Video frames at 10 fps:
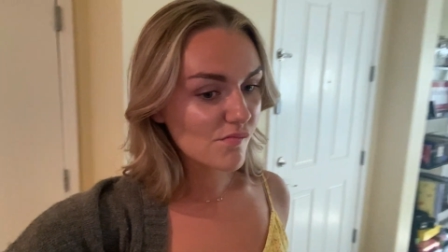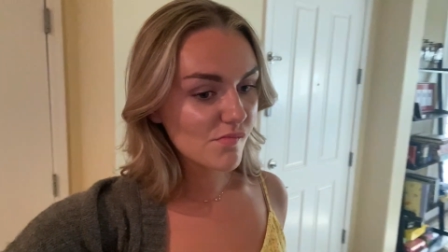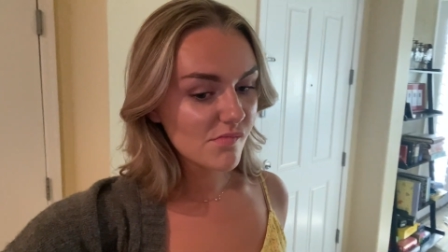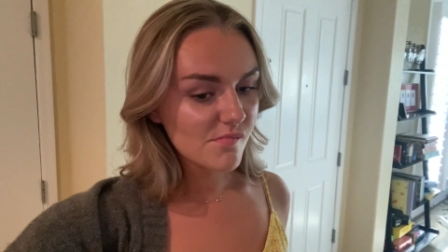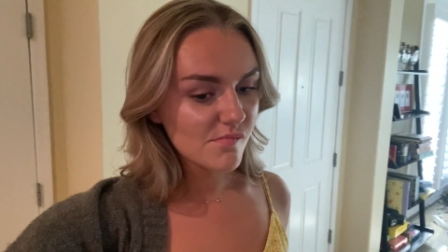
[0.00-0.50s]

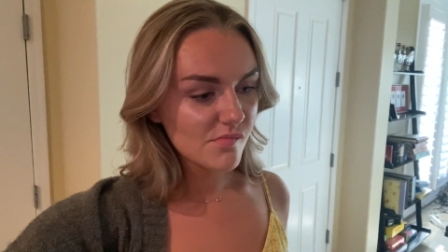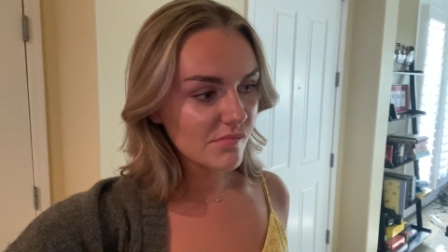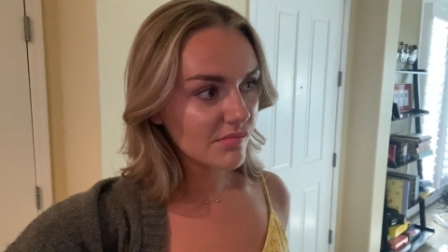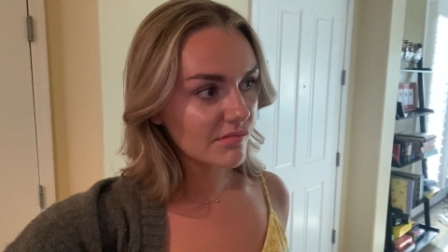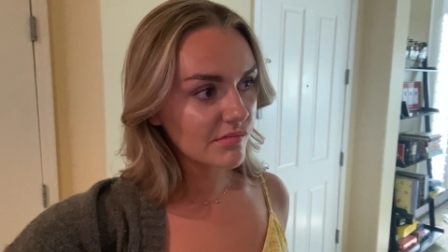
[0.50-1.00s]
I know a place
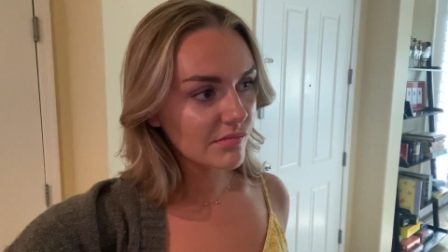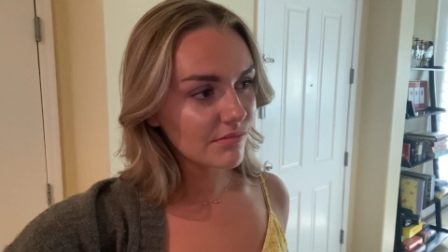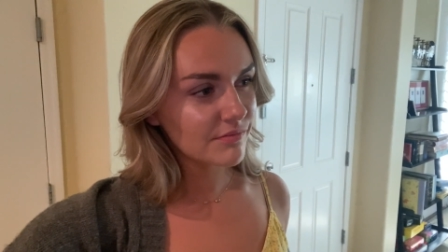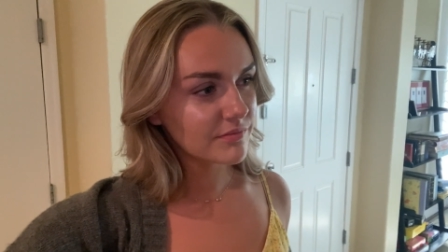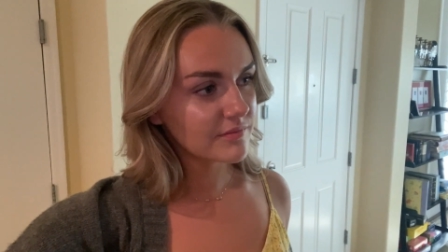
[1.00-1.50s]
that has more
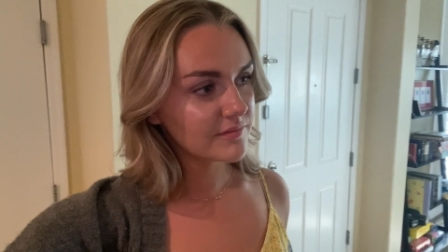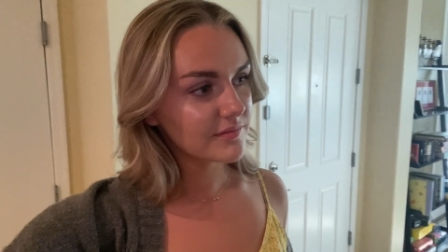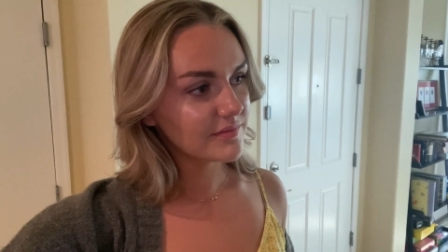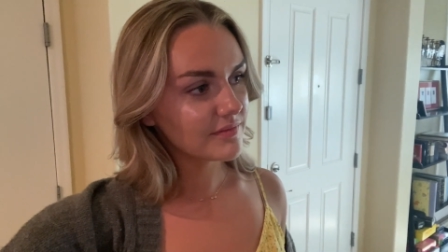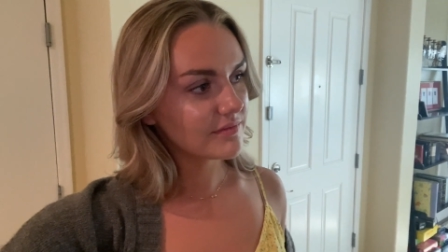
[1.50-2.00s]
than three
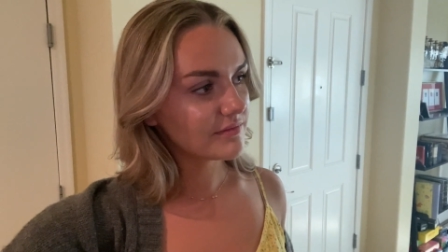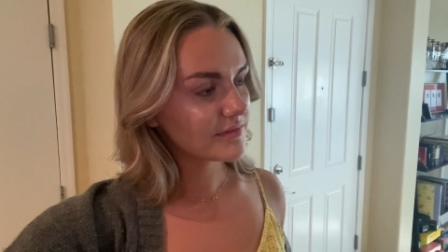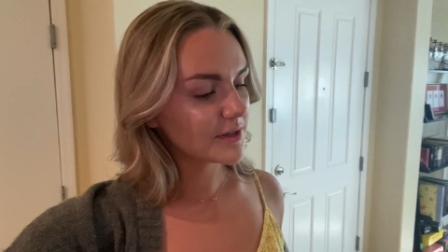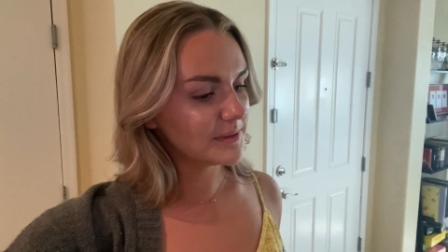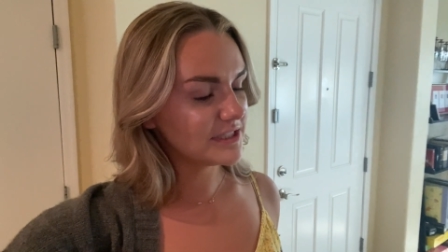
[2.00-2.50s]
things.
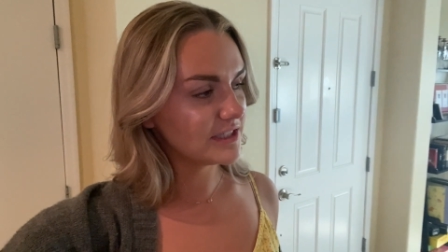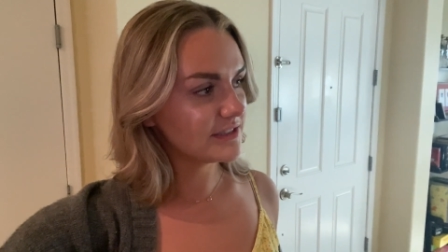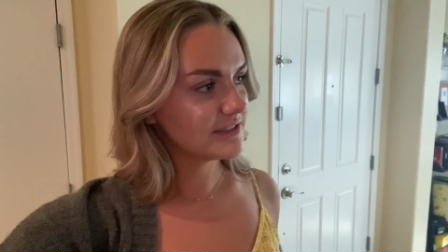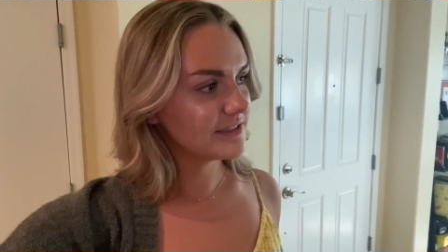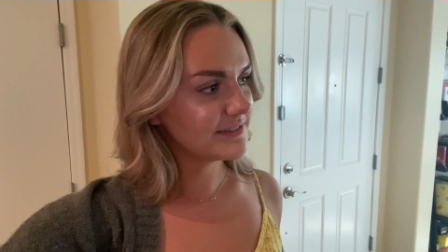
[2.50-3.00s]
Which is?
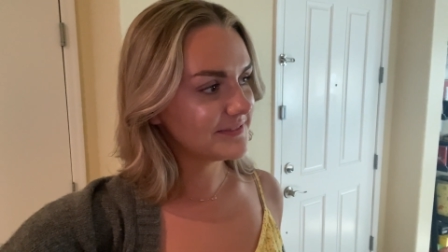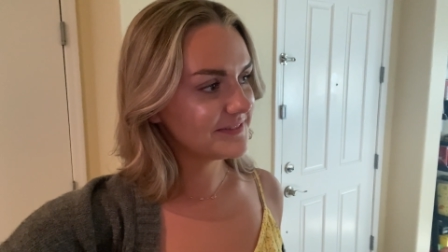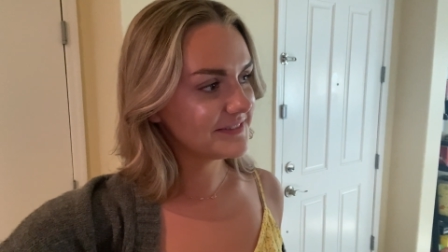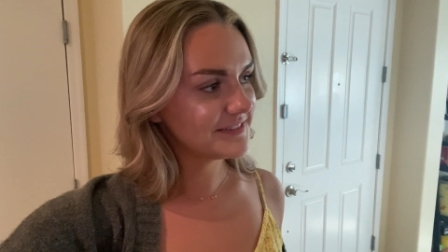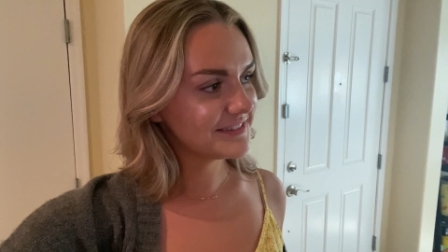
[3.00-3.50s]
gonna be
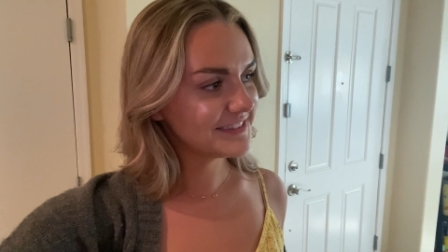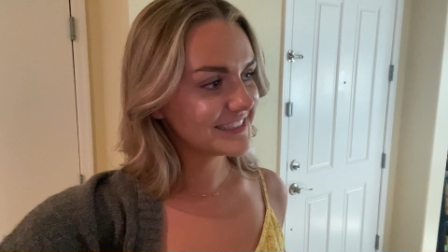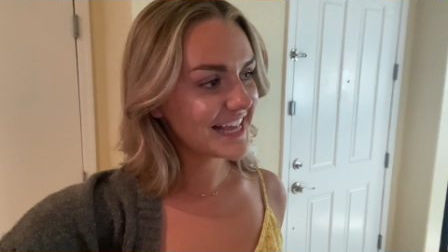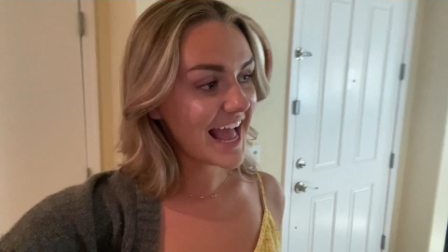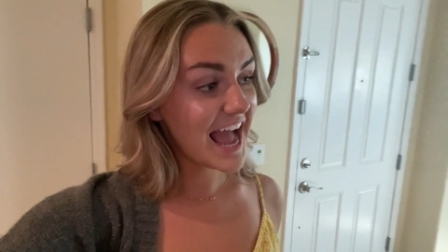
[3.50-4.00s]
after
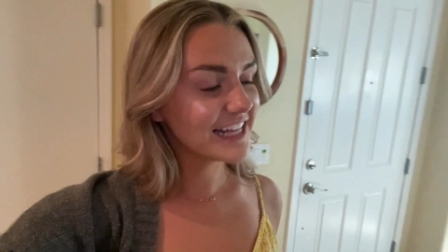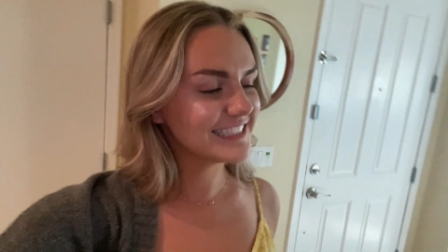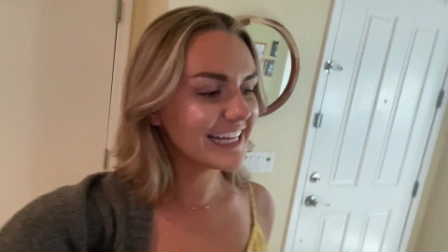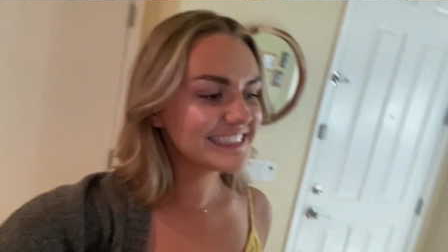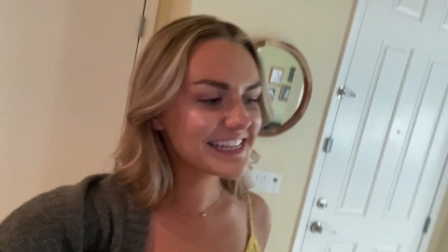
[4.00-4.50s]
dinner.
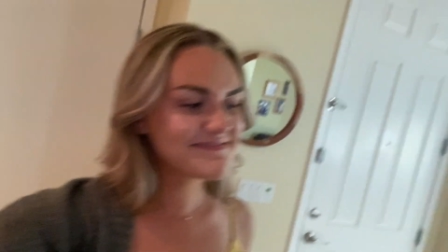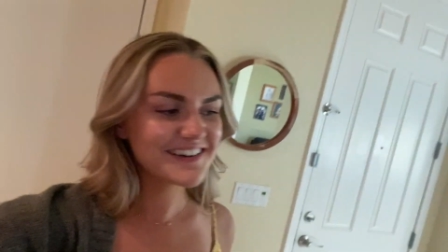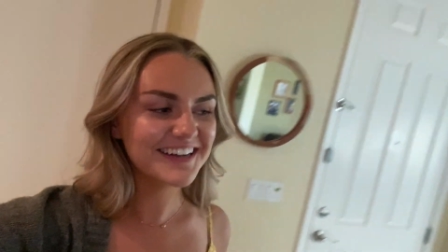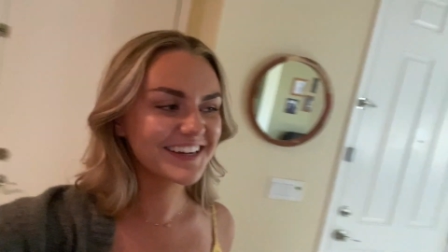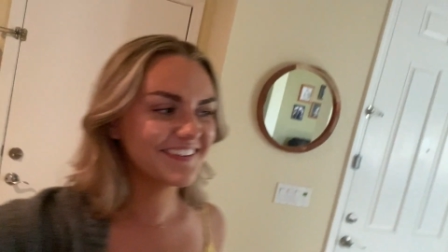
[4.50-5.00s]
Dad said we're
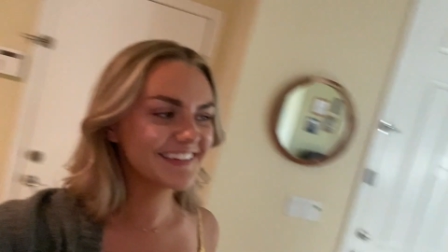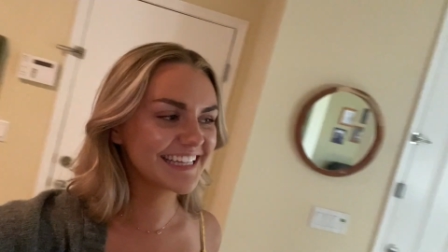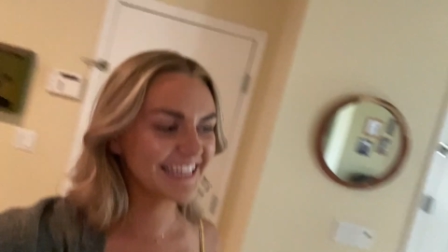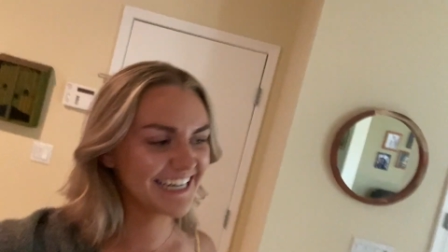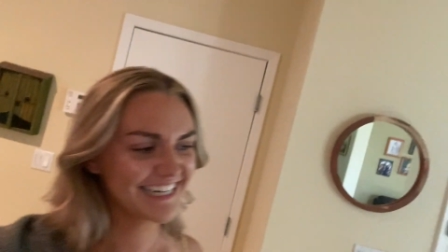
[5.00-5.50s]
not
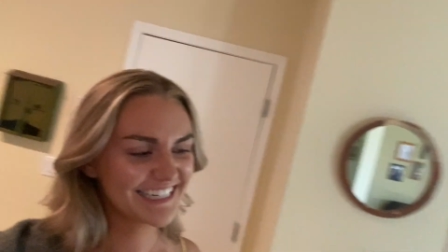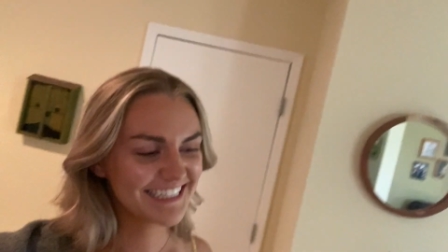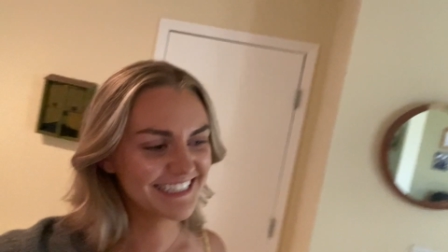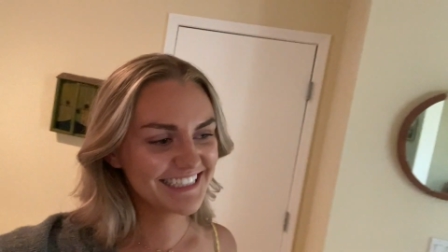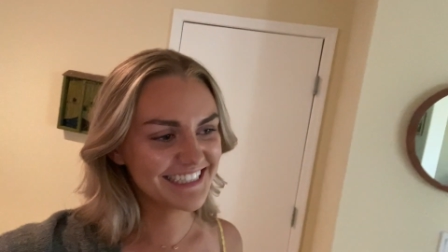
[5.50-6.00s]
going there.
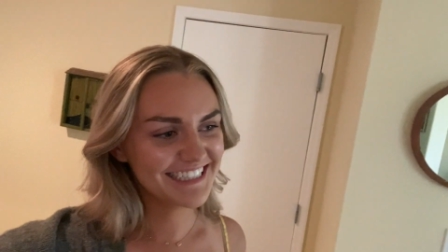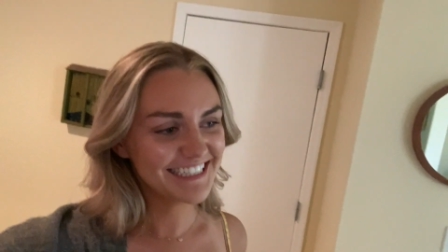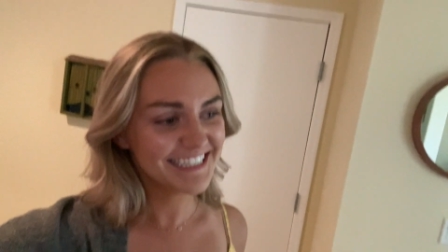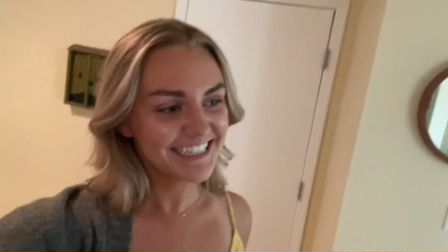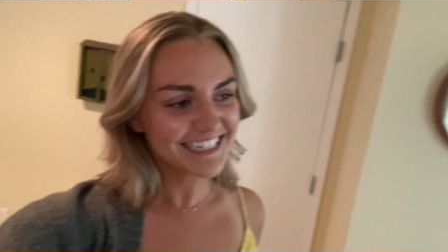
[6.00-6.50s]
I
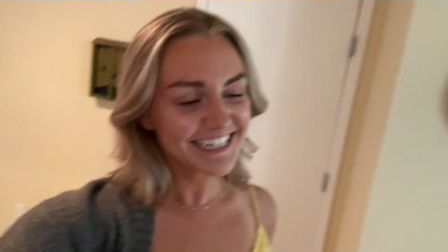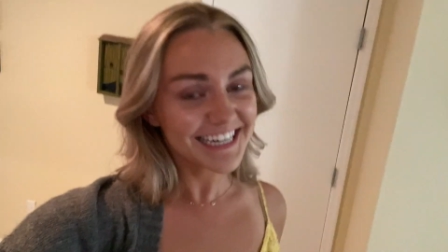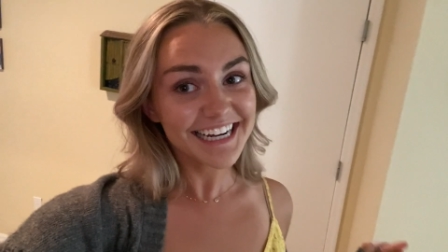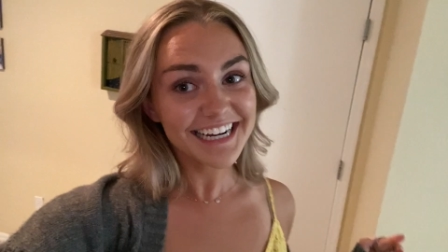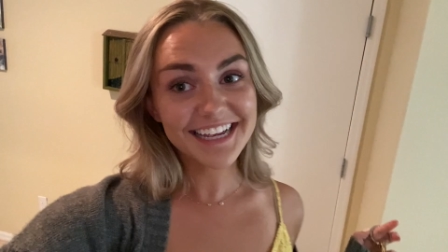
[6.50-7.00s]
am
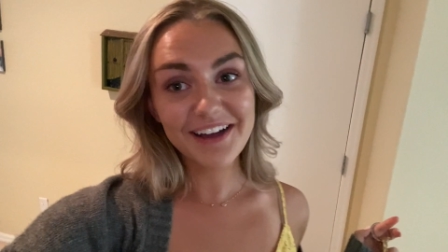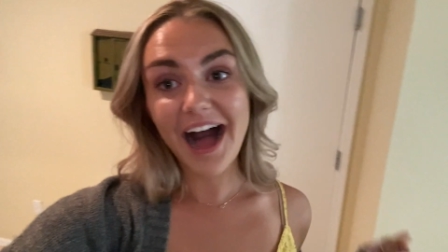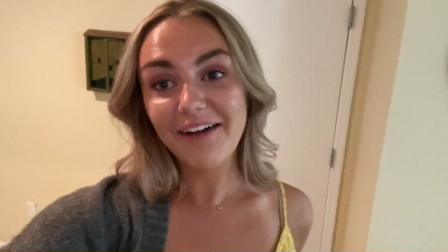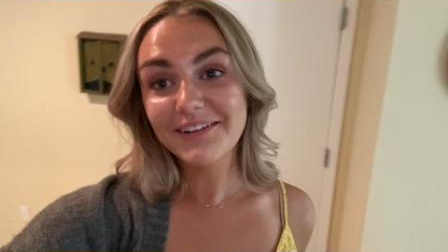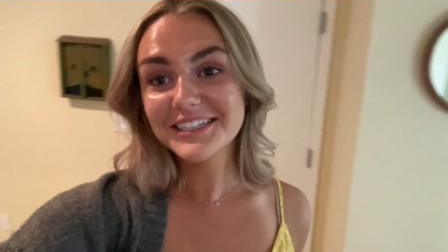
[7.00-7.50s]
going there.
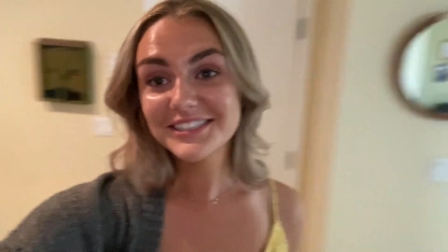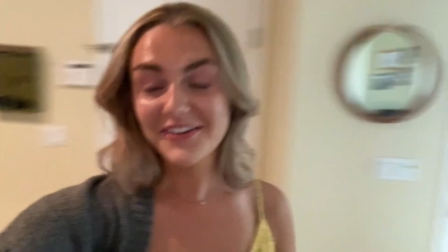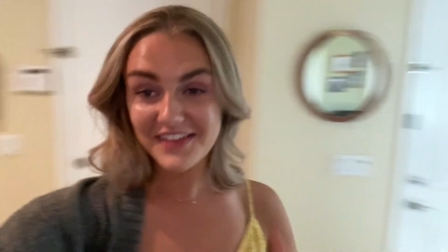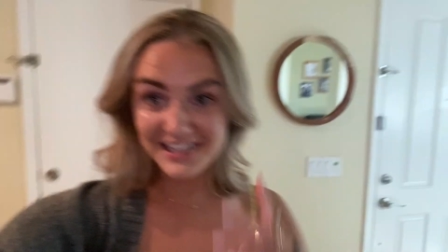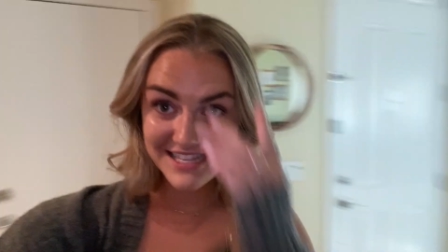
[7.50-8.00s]
I want to show
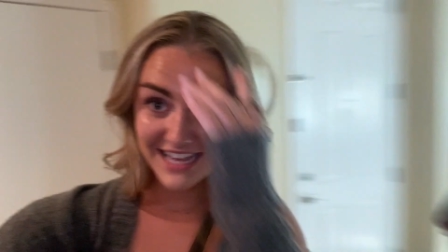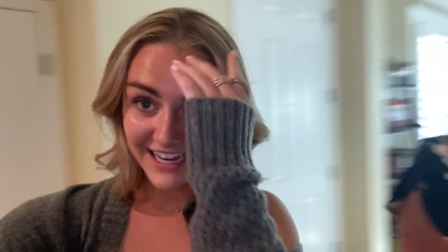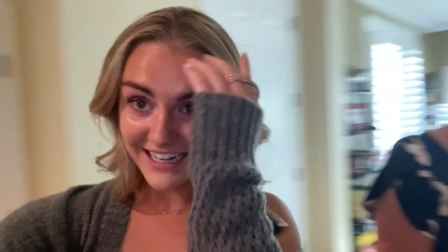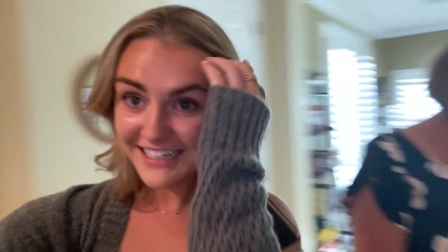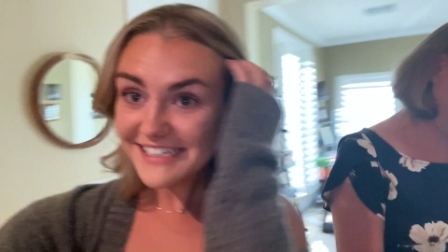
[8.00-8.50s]
the
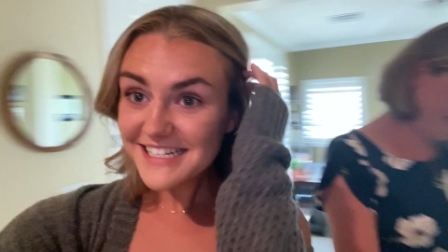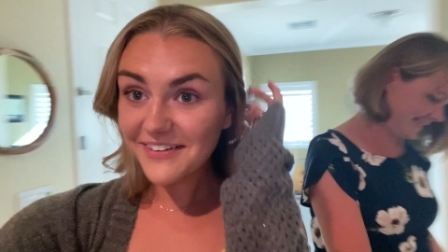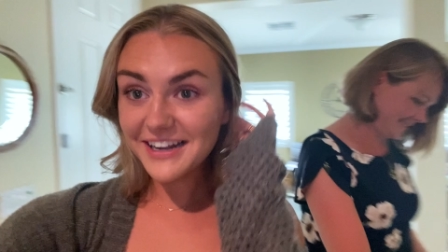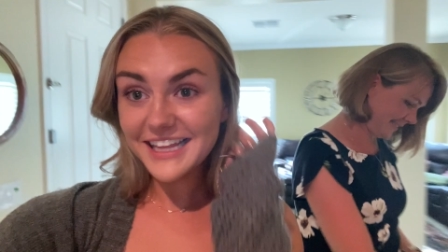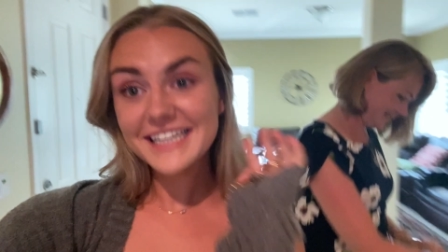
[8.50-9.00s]
inside. Show
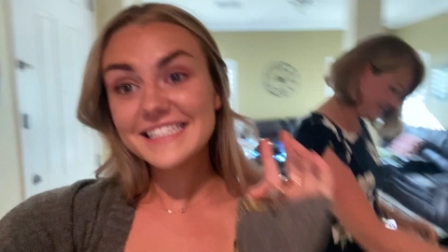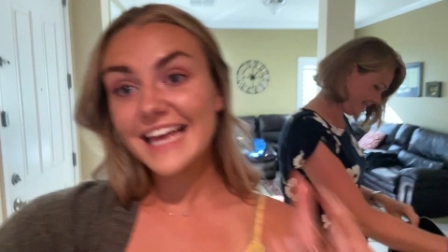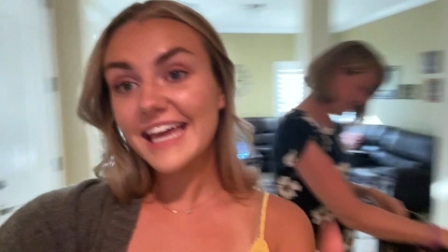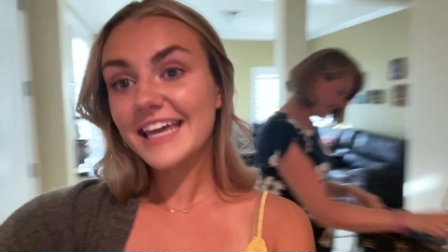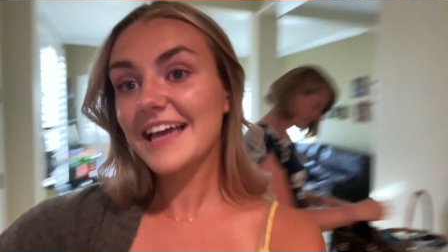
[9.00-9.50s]
what it looks
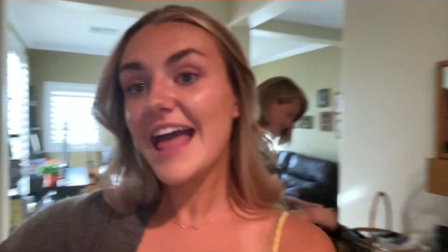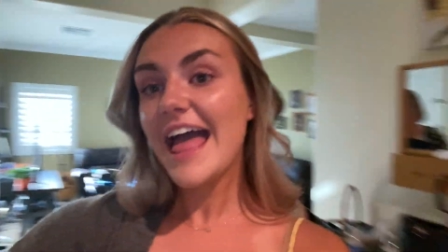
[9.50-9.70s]
like.